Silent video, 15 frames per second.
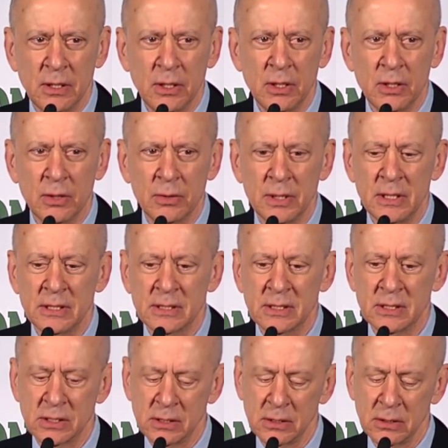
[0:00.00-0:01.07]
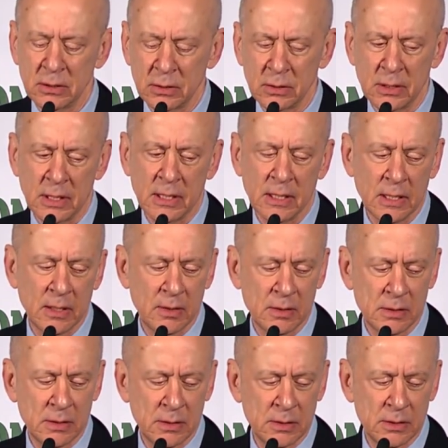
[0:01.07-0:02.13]
is still
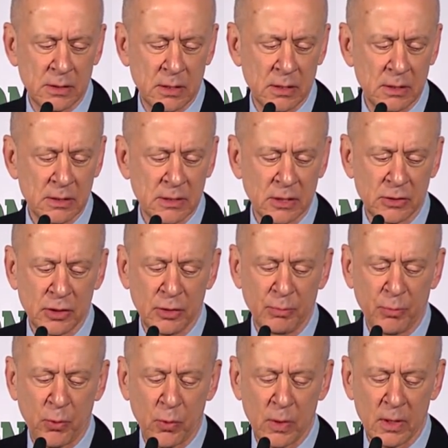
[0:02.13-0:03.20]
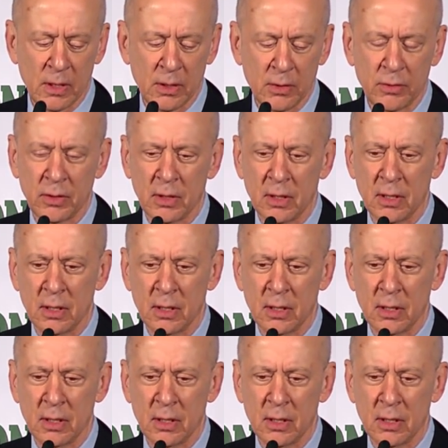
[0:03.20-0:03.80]
such an important.